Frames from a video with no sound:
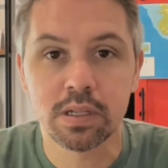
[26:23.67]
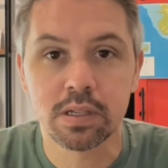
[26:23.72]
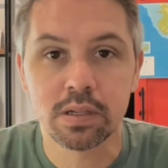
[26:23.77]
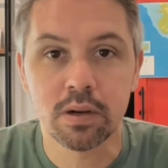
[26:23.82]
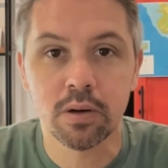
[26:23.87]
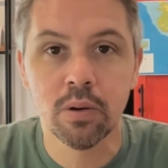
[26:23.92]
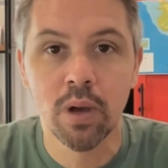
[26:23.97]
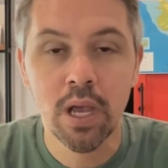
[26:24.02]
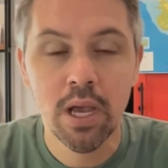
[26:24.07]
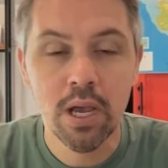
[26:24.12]

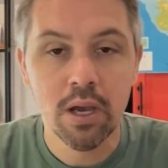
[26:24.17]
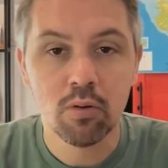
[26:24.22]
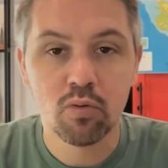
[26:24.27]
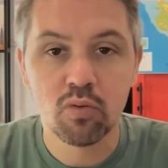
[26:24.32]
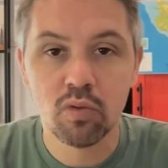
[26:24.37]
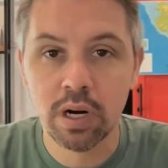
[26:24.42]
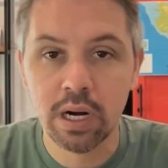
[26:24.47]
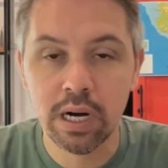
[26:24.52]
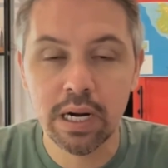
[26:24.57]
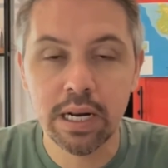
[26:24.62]
So
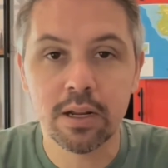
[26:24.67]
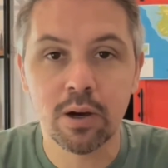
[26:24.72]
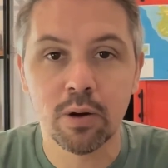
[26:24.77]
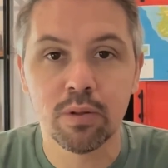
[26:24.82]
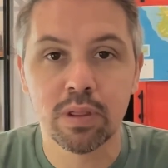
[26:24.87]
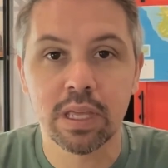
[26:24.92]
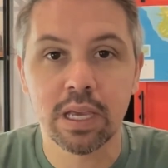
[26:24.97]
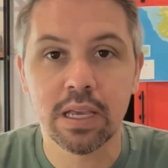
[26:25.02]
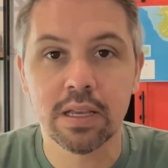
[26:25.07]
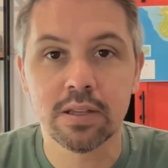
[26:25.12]
really
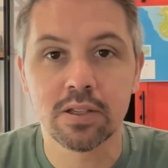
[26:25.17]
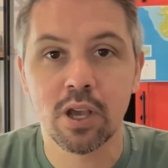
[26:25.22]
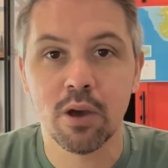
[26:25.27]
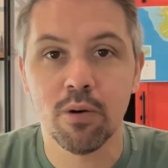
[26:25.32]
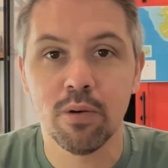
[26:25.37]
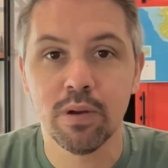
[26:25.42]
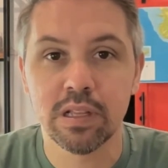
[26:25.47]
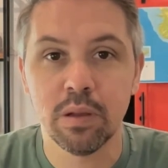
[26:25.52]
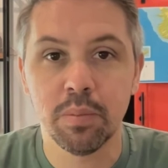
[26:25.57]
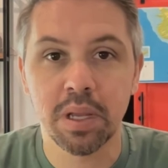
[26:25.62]
don't think it's
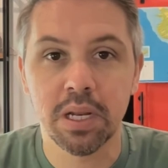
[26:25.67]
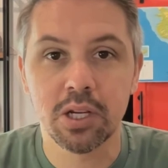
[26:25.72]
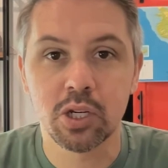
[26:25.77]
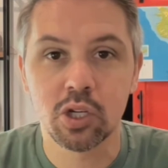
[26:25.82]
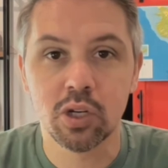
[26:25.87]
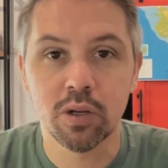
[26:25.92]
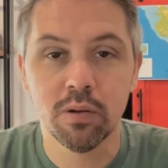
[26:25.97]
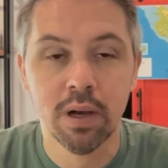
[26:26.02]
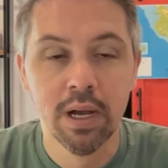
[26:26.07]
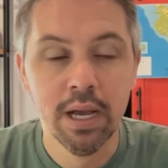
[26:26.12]
going to be an
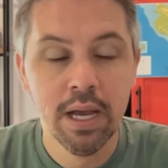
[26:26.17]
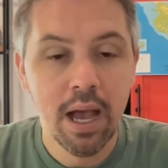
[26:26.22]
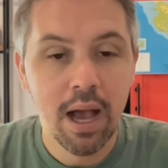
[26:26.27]
issue.